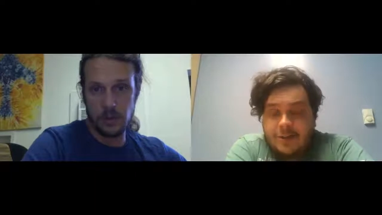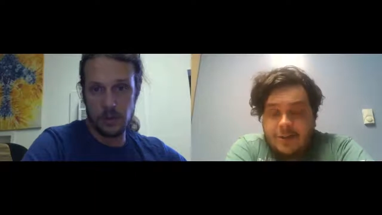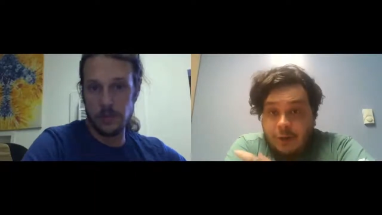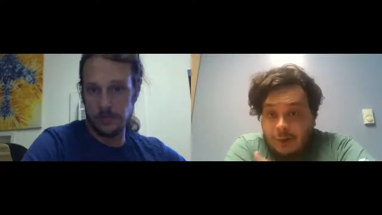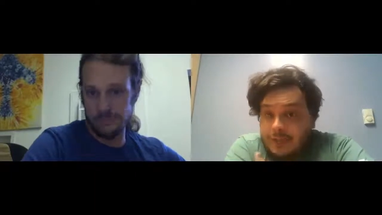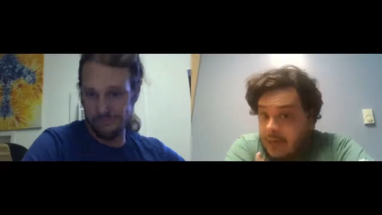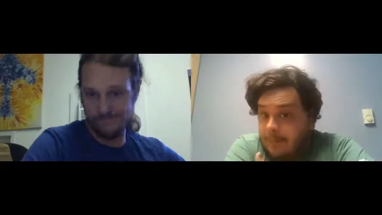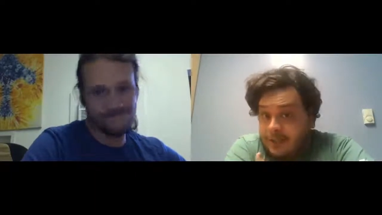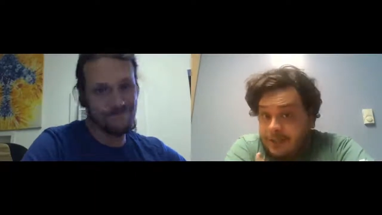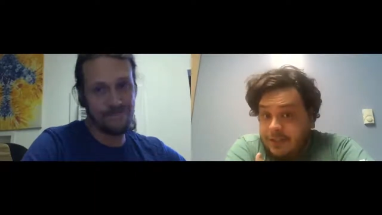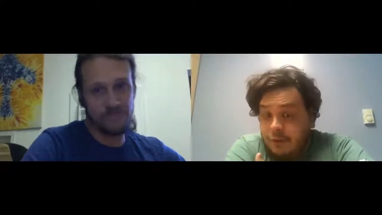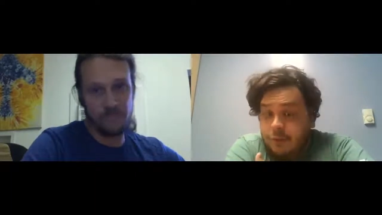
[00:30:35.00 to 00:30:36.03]
Speaker 1: So it was ten
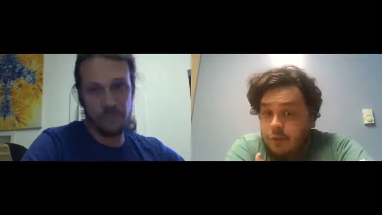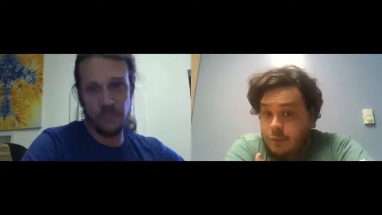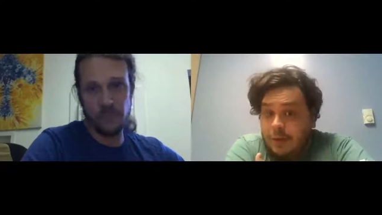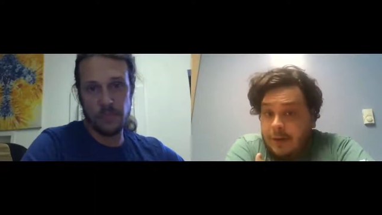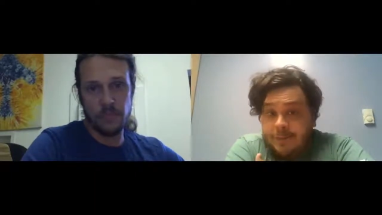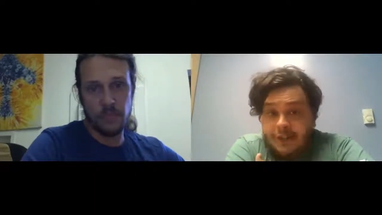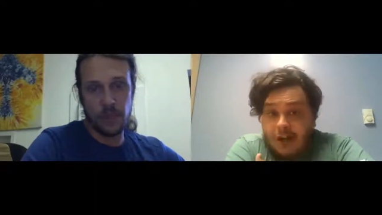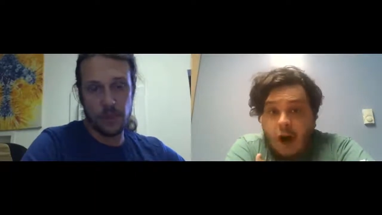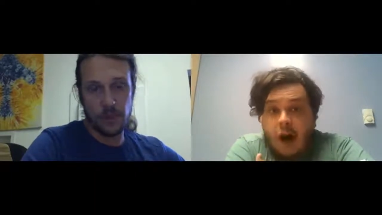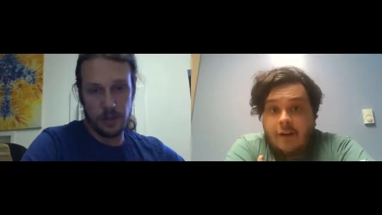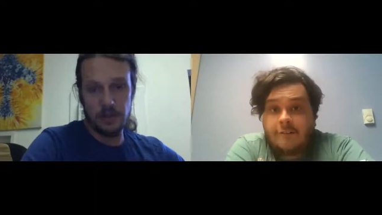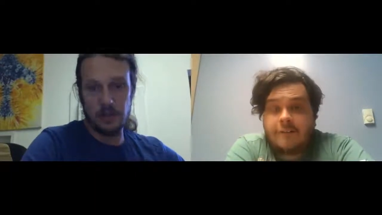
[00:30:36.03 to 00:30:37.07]
percent. It was twenty percent
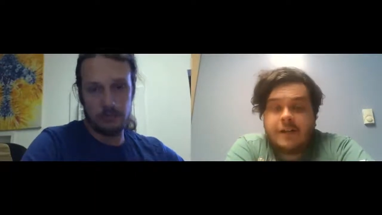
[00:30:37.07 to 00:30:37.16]
off.